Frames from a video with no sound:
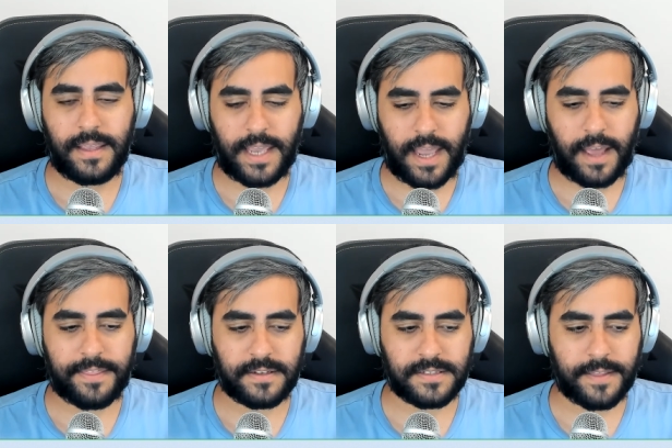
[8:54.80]
yeah i
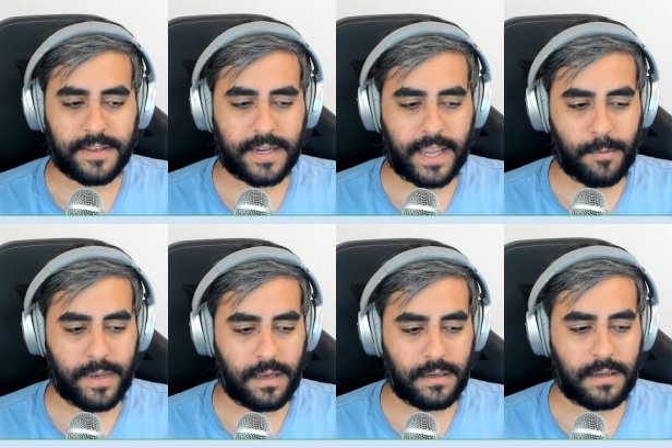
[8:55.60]
think so i think it came
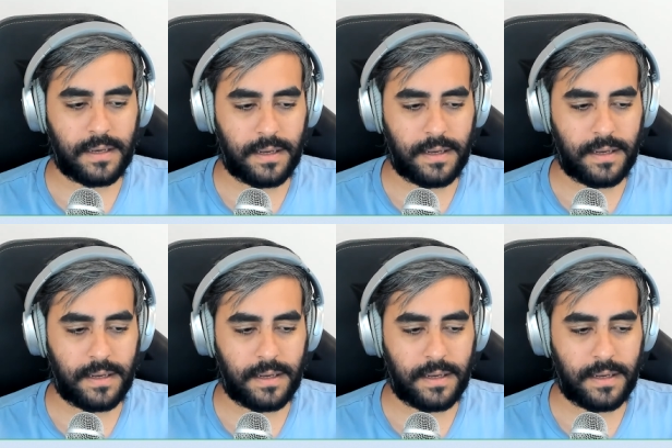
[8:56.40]
out